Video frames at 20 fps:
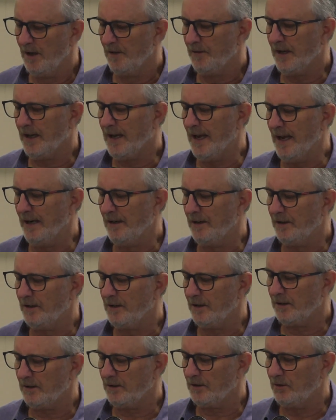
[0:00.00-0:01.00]
The
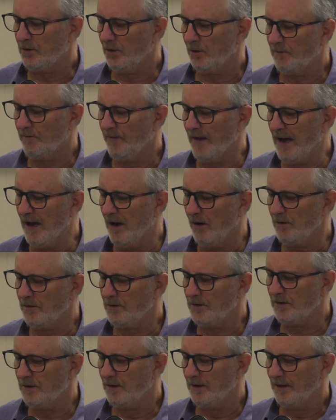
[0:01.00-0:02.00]
candidate took
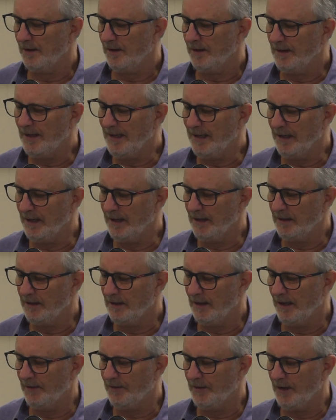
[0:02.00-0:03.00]
vows
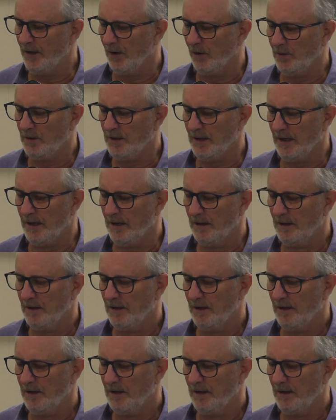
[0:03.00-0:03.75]
kneeling at the altar